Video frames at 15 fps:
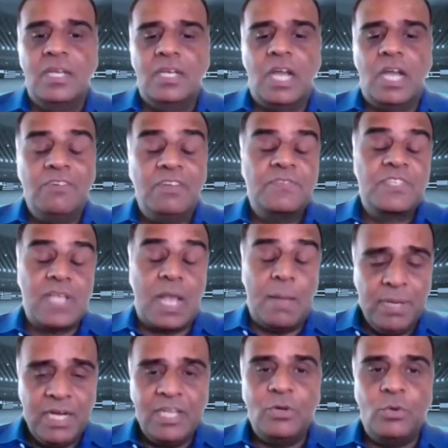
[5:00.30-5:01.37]
Now, if
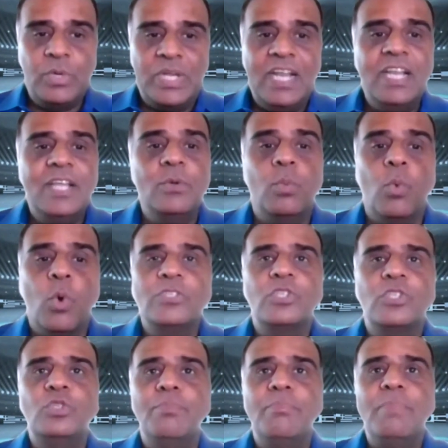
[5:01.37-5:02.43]
somebody really
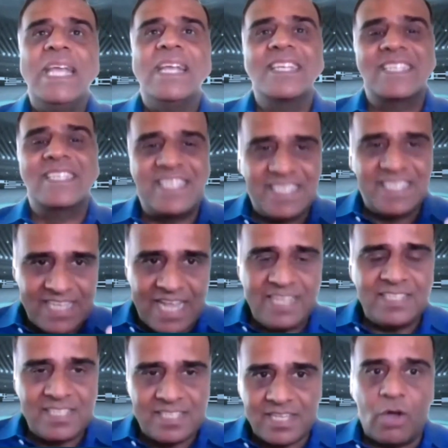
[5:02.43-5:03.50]
wants to make a
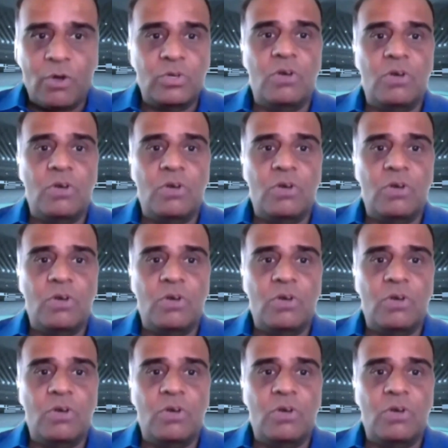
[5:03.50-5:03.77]
sense out